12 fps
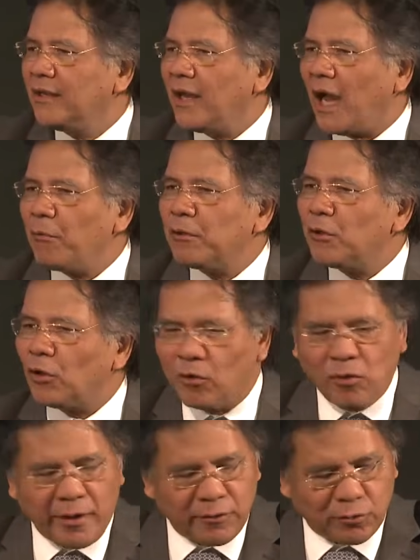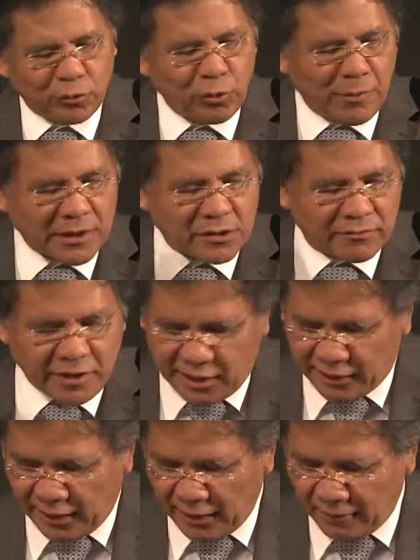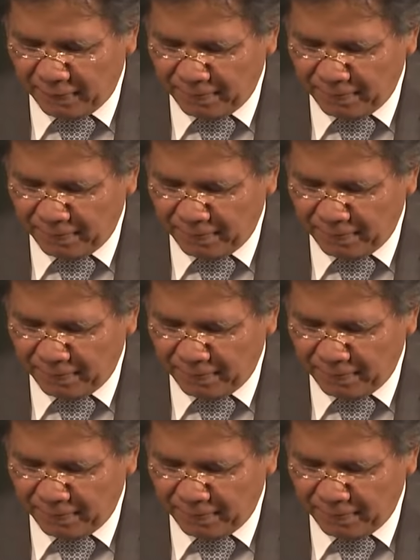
I will not go into too much of the detail.